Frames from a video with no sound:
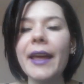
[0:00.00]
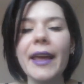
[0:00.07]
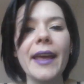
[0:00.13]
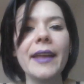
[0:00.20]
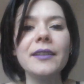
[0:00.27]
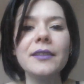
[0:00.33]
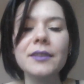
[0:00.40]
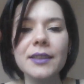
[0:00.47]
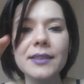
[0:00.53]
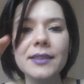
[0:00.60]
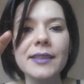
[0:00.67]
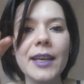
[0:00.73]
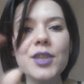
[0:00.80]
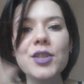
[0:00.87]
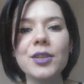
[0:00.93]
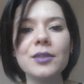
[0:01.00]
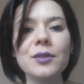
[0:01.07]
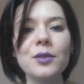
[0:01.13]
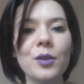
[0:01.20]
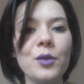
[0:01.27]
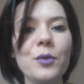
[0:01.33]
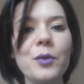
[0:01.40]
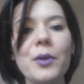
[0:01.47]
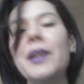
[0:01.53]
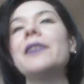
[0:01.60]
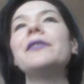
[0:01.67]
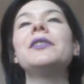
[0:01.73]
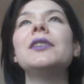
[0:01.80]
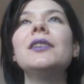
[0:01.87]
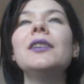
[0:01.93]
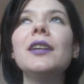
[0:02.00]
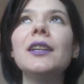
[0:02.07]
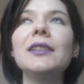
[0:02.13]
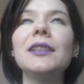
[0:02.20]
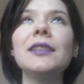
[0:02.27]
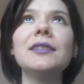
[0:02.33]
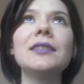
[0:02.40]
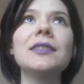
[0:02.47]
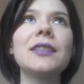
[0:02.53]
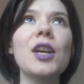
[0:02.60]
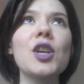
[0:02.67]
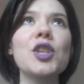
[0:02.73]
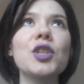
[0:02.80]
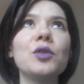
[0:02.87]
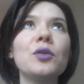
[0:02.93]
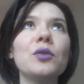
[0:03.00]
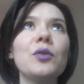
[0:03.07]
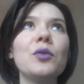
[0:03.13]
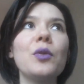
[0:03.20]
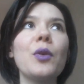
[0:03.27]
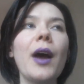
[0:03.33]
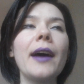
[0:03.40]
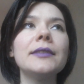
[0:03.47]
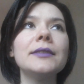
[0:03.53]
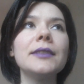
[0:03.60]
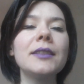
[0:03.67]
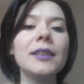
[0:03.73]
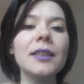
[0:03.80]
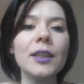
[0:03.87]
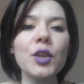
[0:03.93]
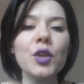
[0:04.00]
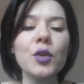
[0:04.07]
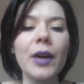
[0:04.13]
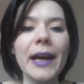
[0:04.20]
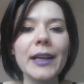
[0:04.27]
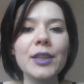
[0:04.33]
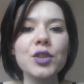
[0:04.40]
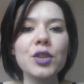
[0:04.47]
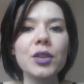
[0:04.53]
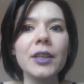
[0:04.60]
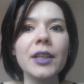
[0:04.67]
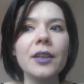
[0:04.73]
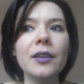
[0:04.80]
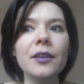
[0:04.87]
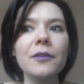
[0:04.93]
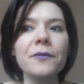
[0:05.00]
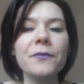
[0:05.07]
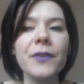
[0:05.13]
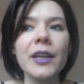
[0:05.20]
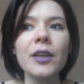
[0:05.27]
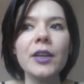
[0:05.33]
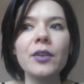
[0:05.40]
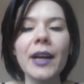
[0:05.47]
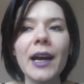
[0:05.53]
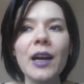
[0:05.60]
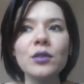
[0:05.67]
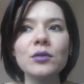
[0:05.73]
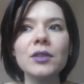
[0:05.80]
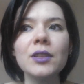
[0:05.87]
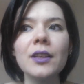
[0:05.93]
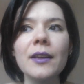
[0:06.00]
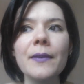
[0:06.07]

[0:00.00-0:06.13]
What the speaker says: end the session or whatever, the discussion, until you actually figure out